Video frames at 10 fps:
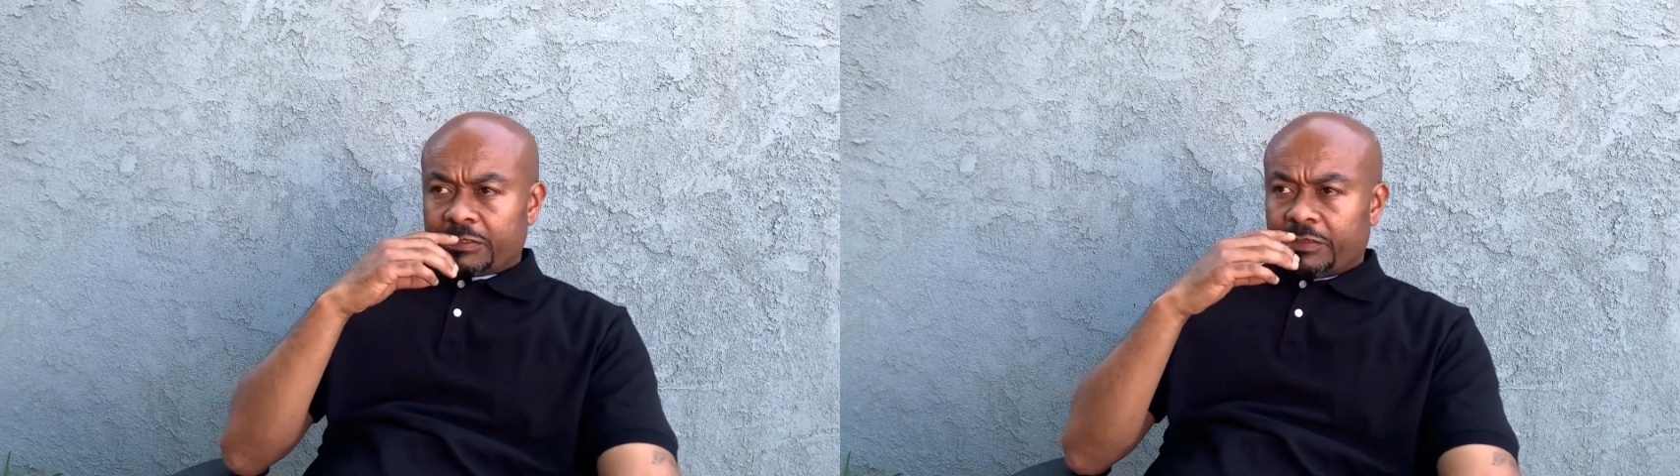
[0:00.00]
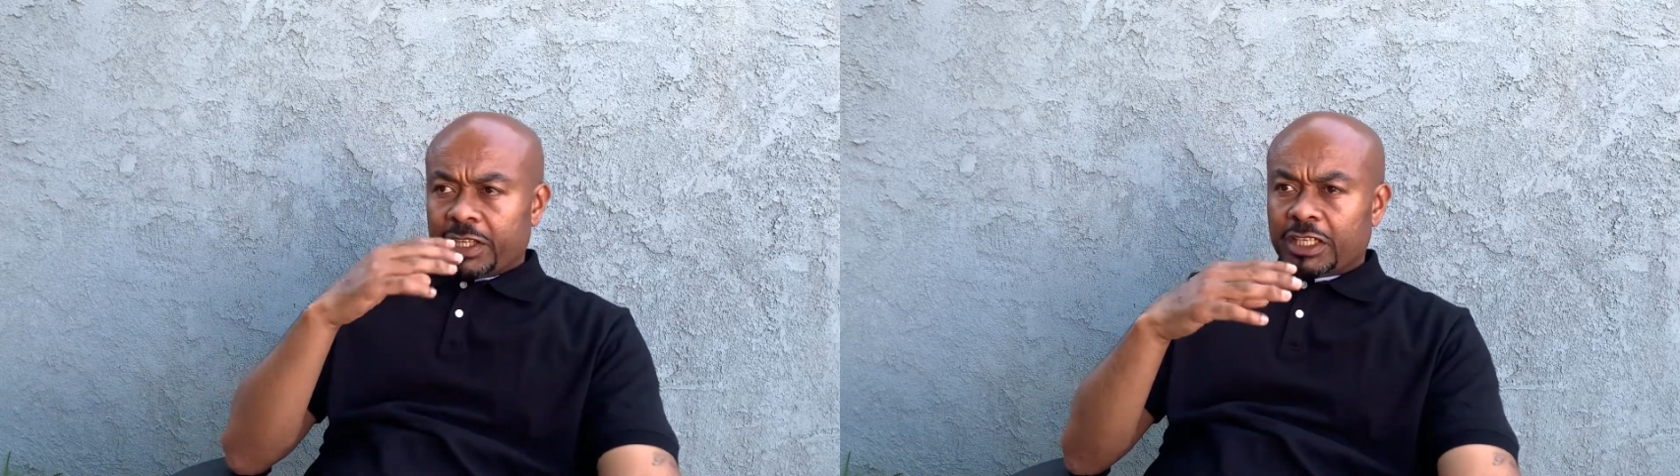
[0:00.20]

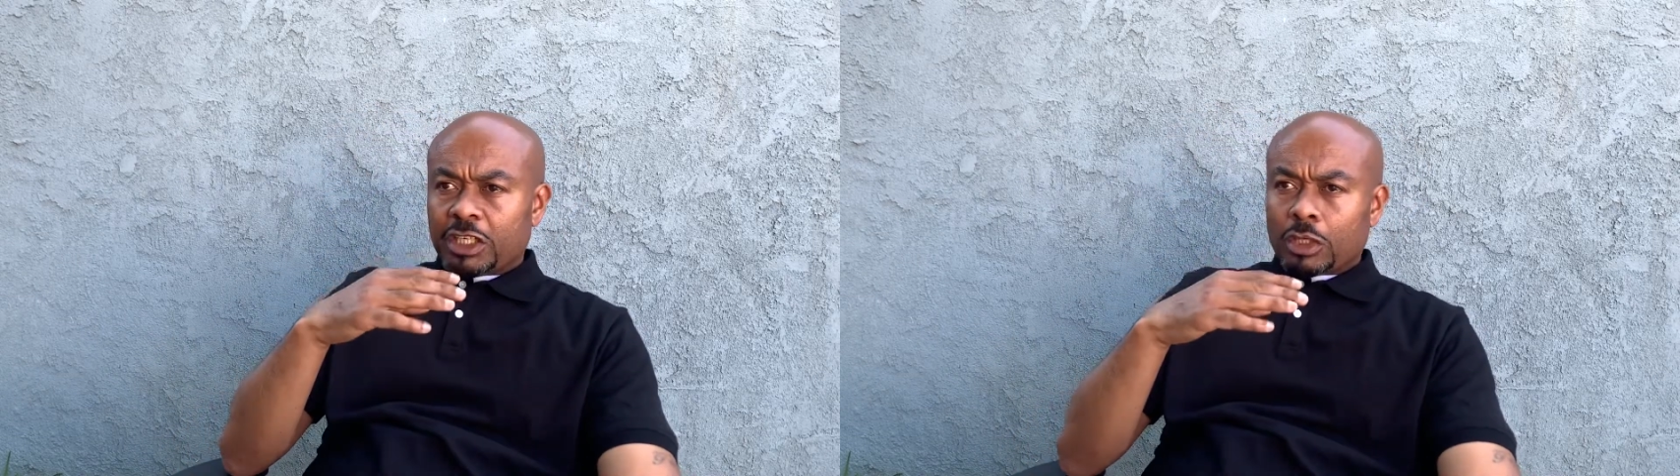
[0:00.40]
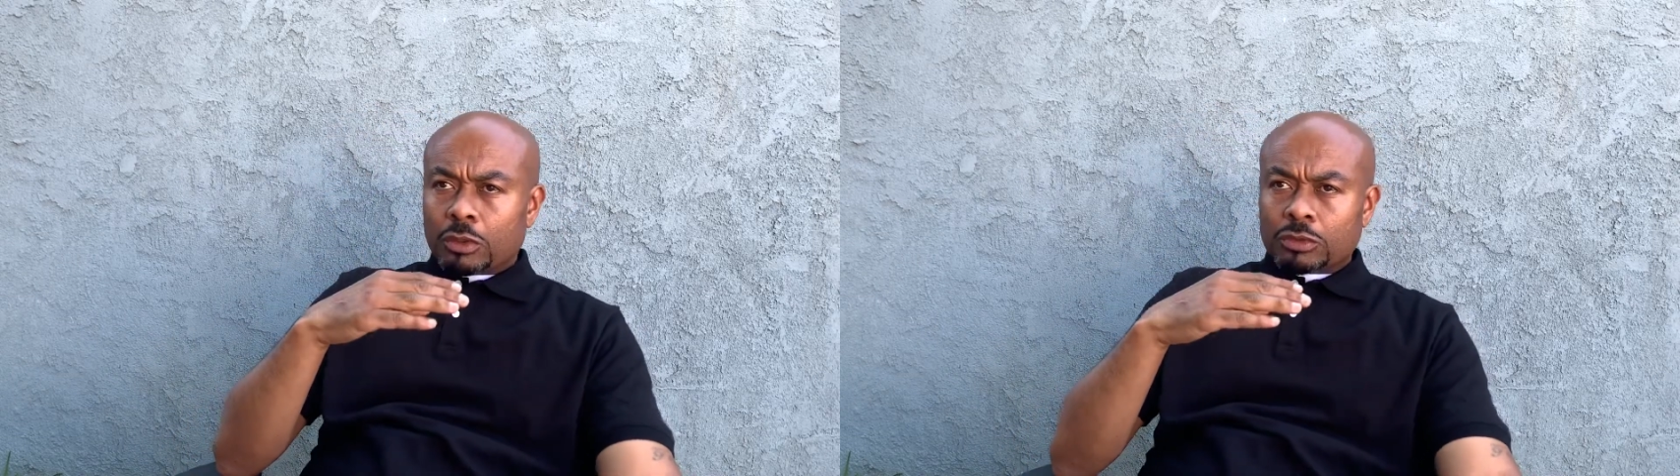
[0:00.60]

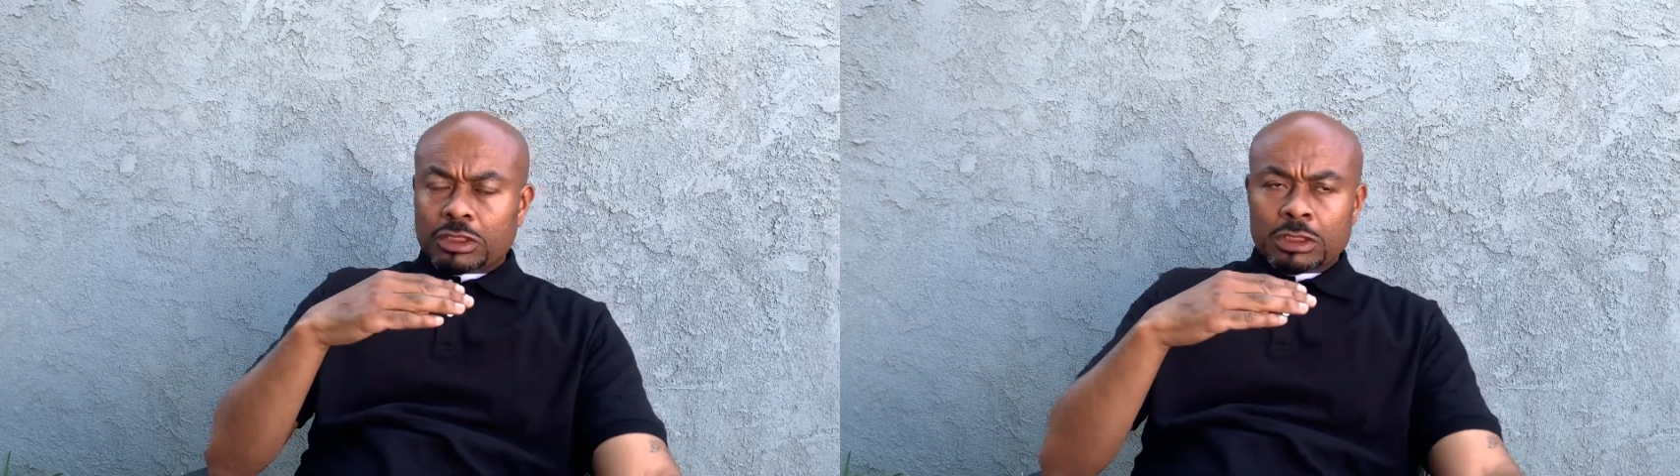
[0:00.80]
videos,